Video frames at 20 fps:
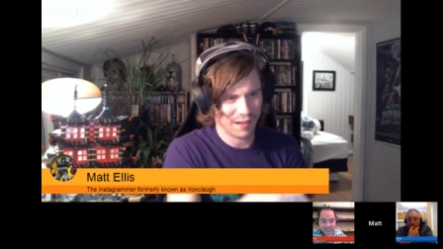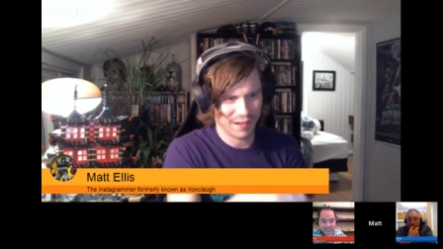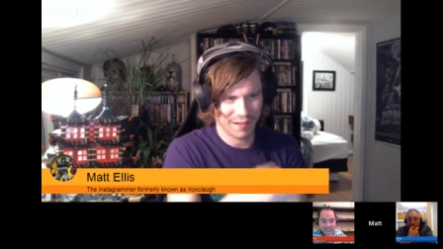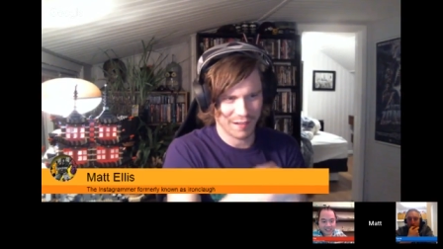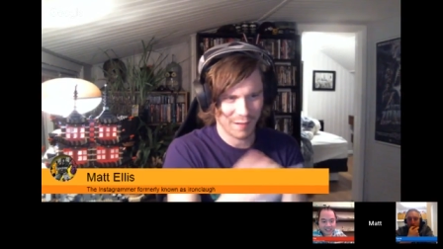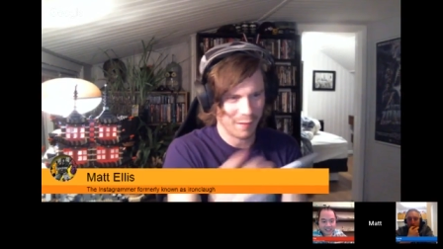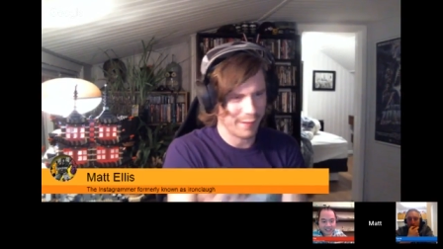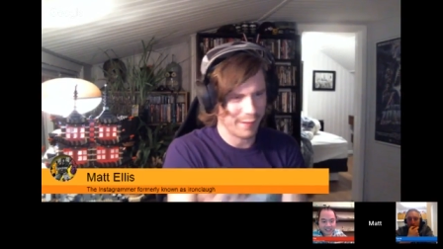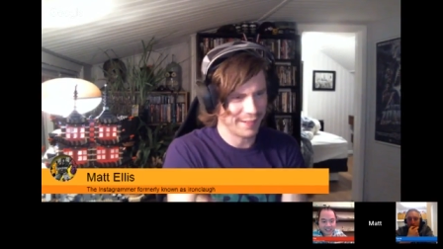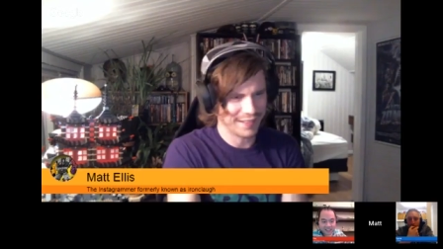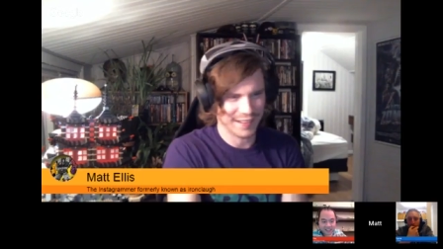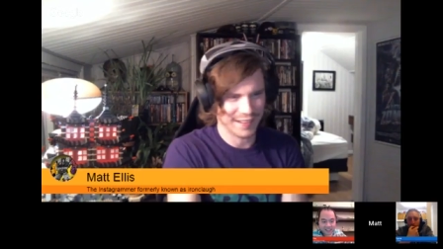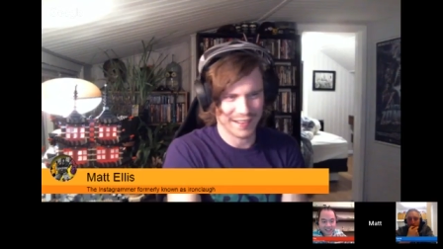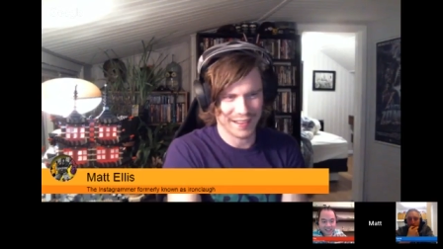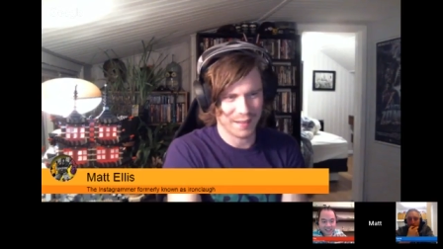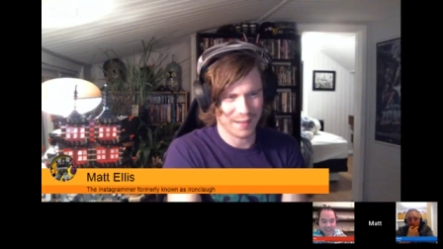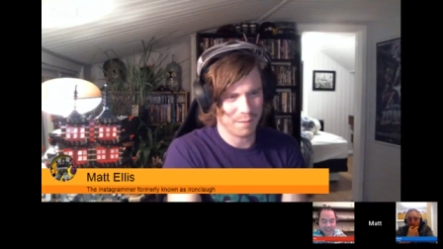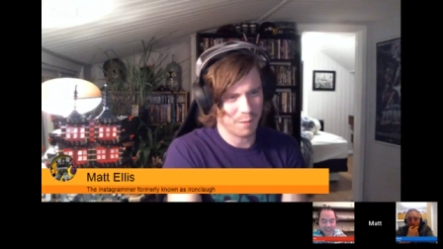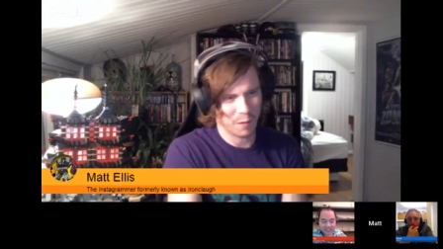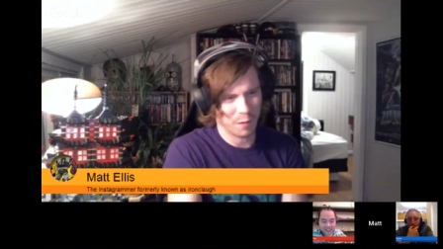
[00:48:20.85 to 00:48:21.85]
You're always going to
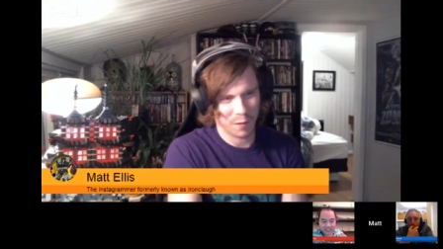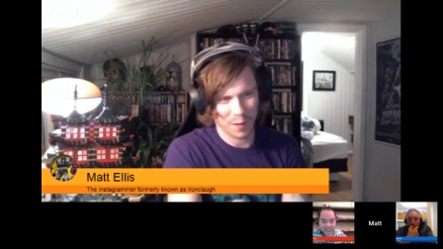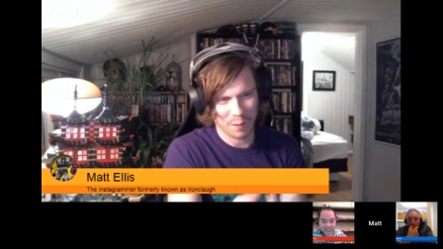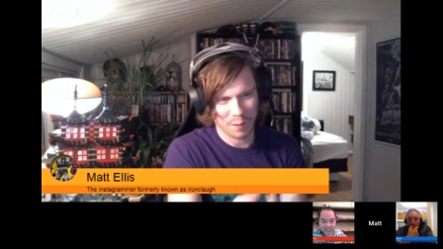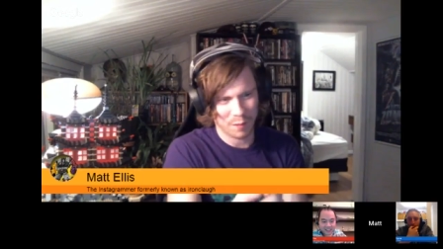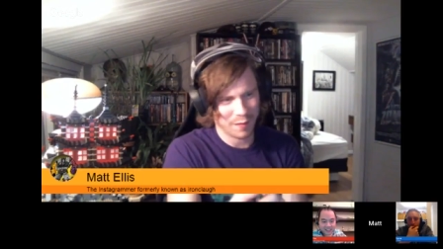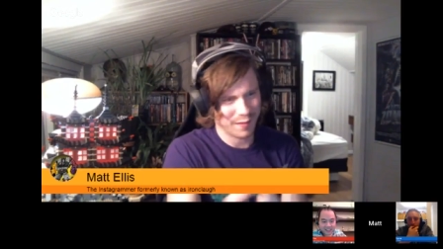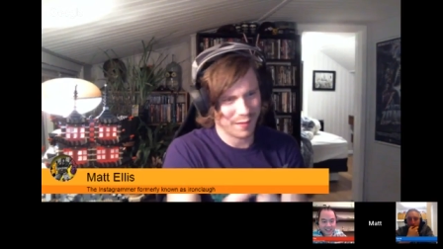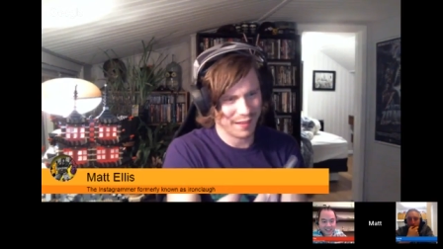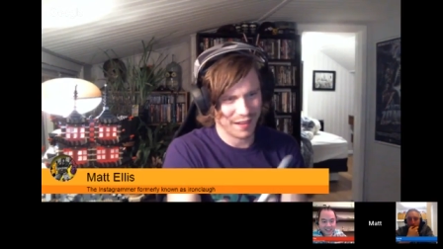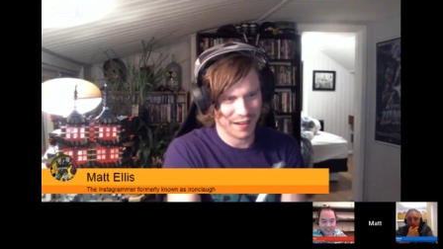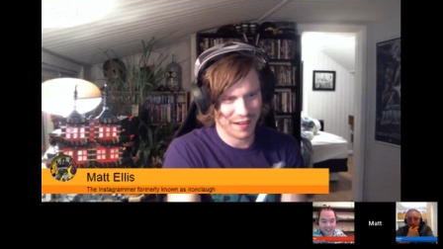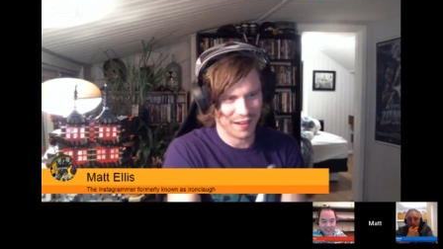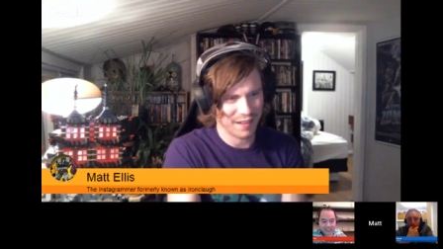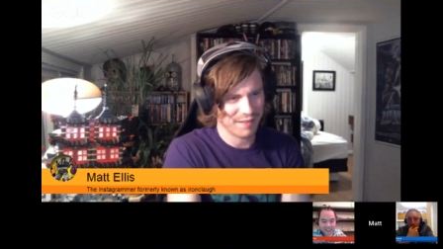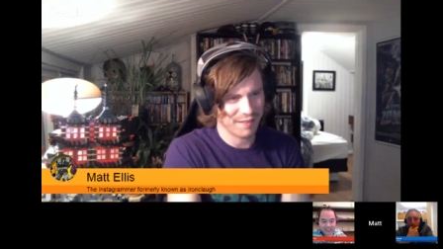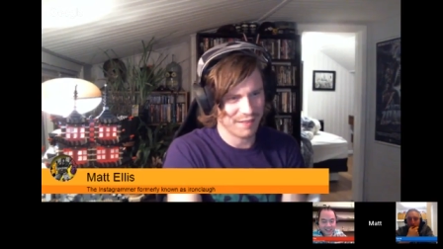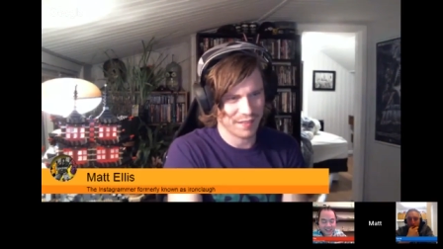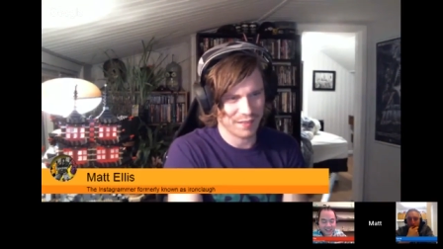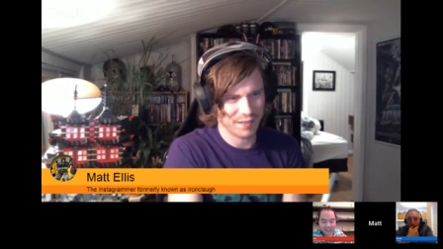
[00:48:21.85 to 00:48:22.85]
get 40%
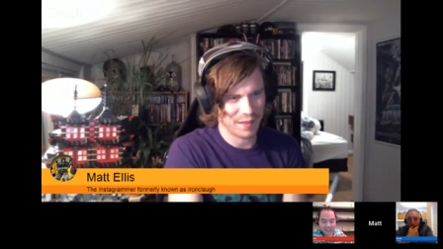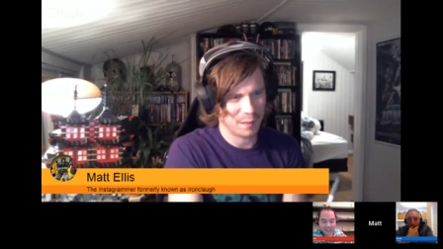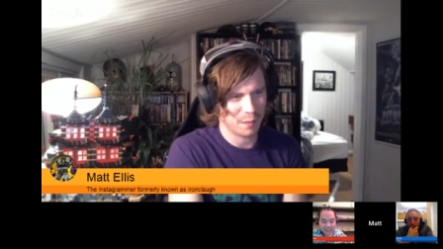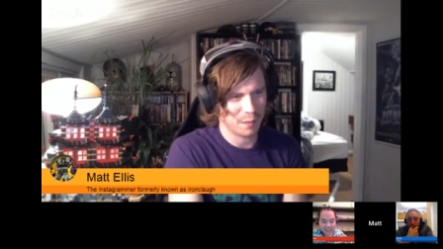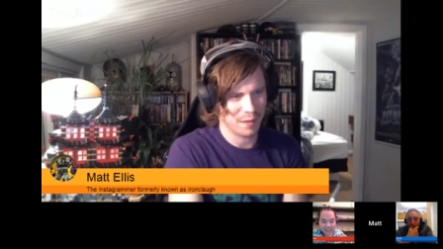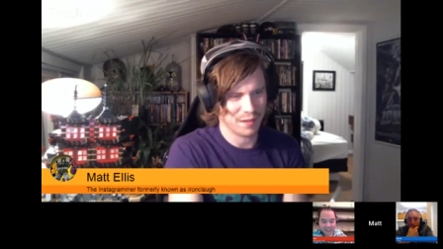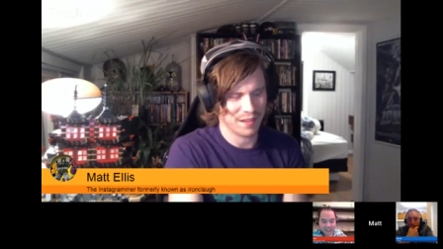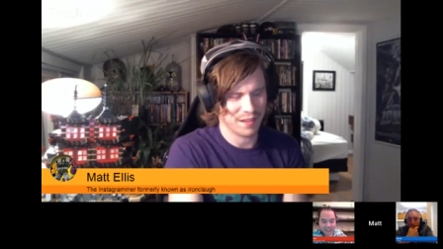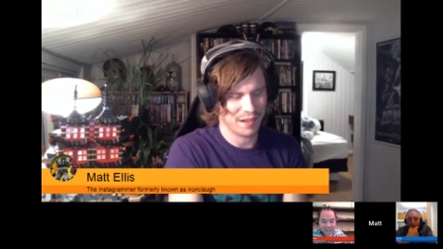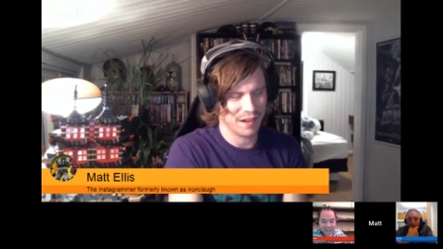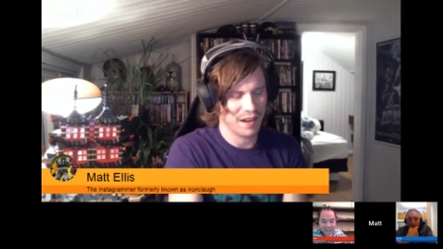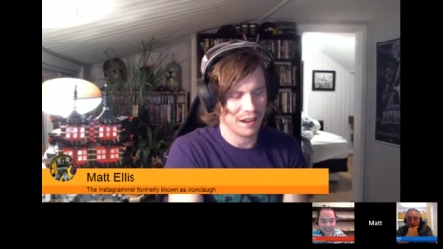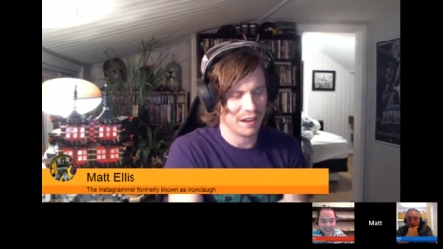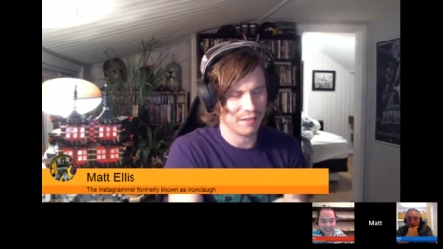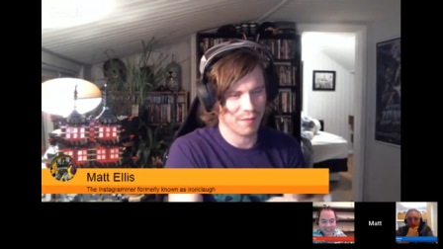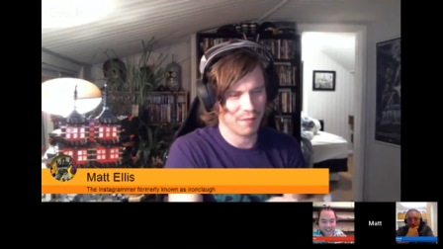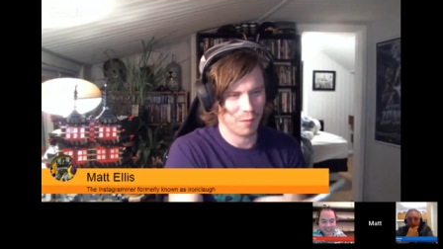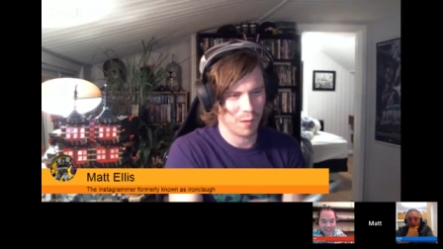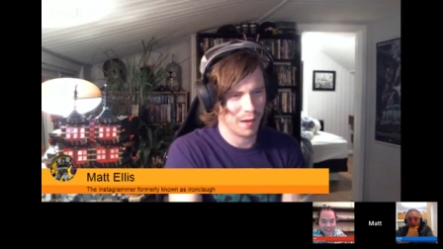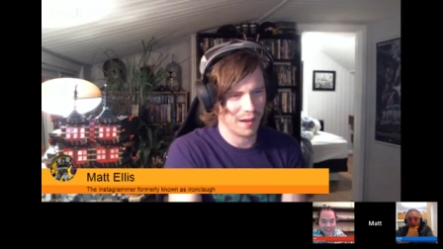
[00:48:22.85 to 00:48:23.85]
off, 50%
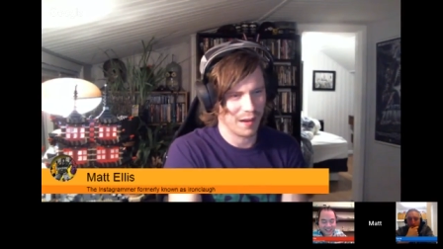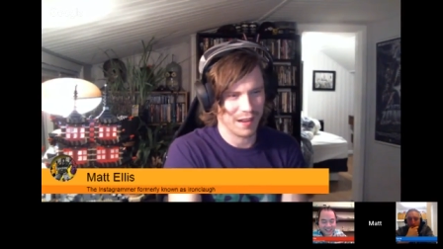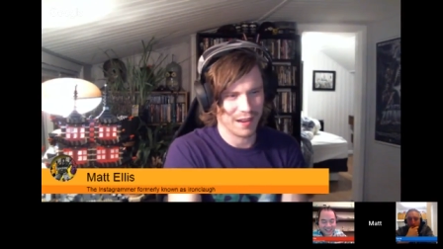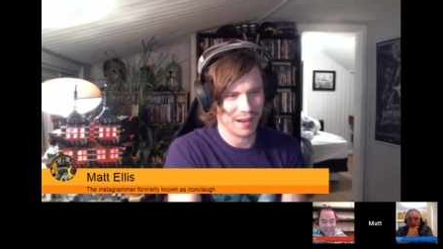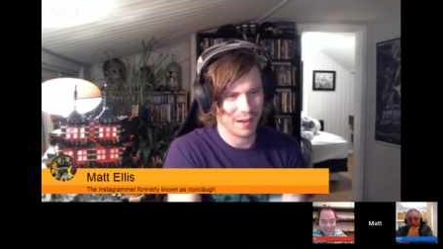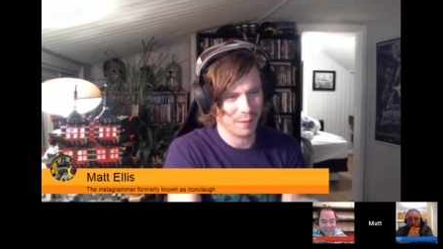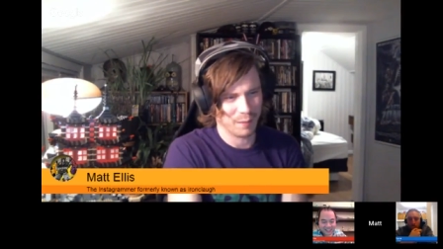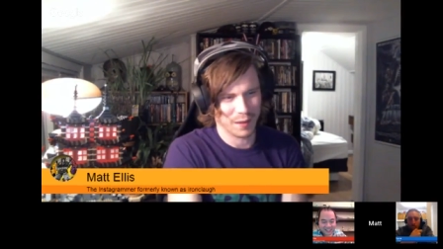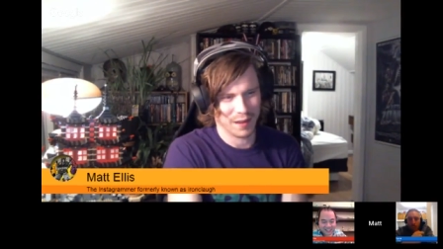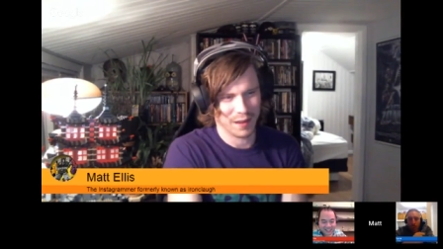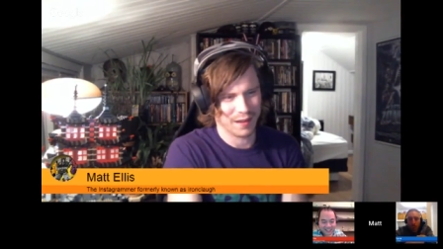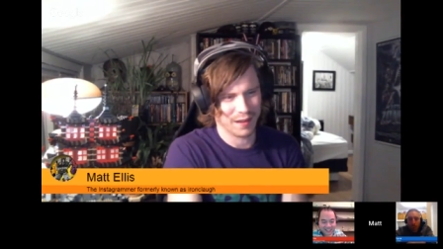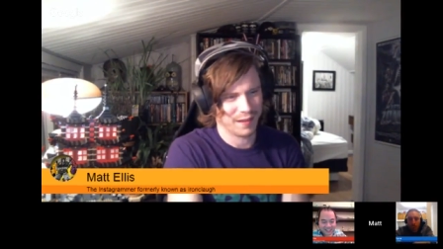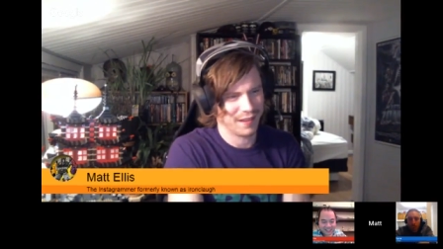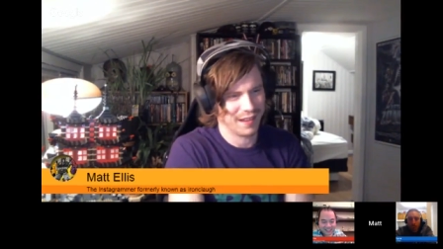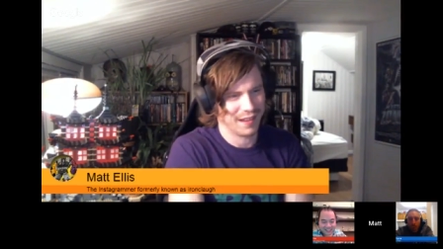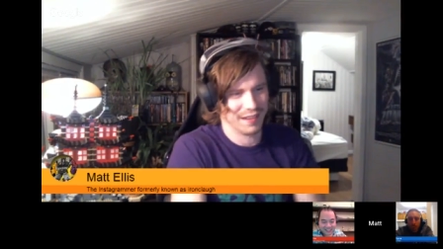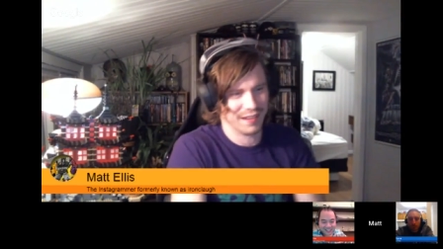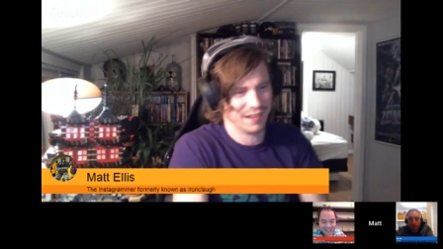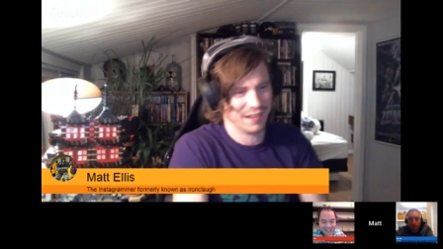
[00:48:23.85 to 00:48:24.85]
off one item. I,
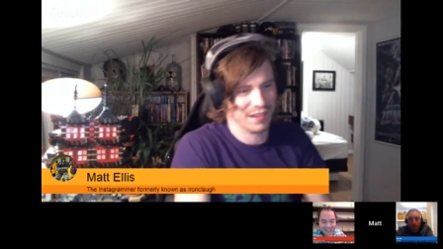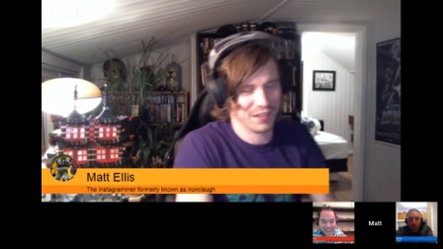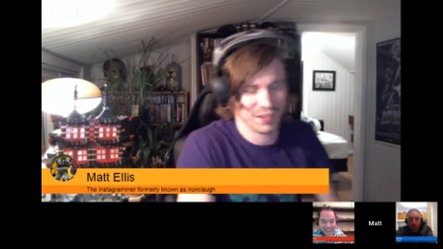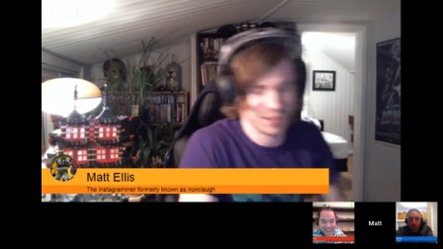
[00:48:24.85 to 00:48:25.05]
and you just